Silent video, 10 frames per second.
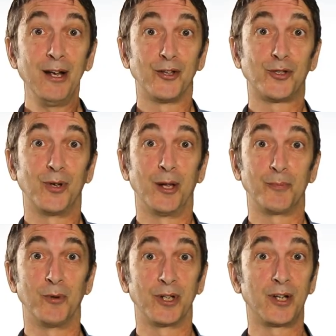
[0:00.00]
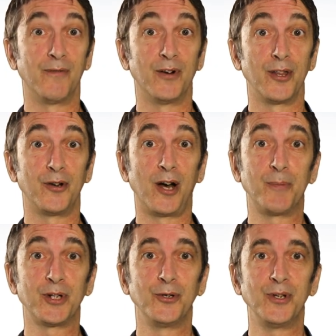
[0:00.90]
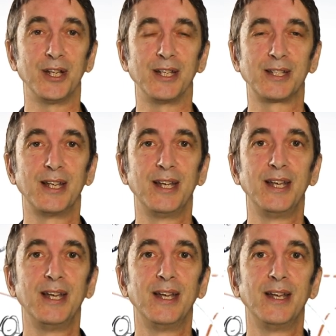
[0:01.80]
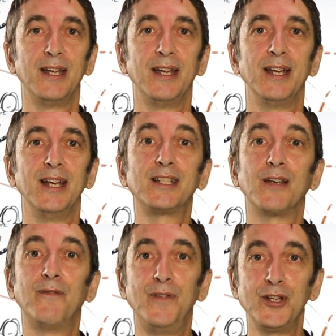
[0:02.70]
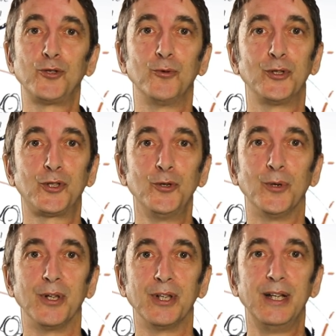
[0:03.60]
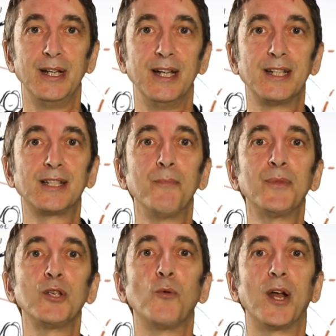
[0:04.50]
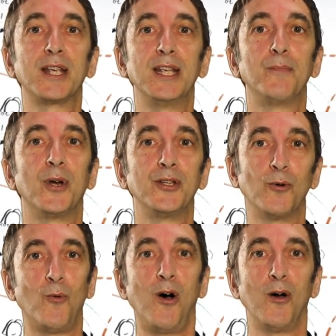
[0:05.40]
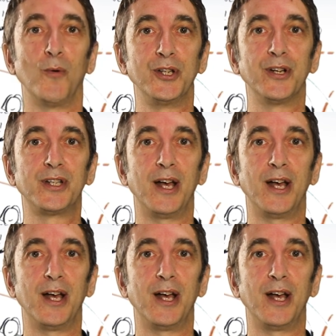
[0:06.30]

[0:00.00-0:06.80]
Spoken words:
also help you uncover other opportunities. It's a visual tool. It's something you want to keep on your wall when you're